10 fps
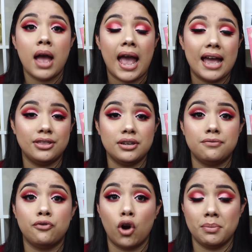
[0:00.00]
And the
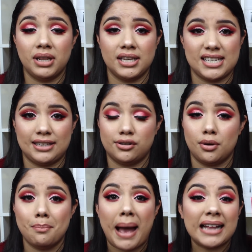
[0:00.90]
formulas, I think
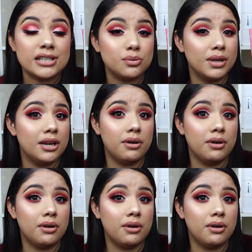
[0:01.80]
their mattes are really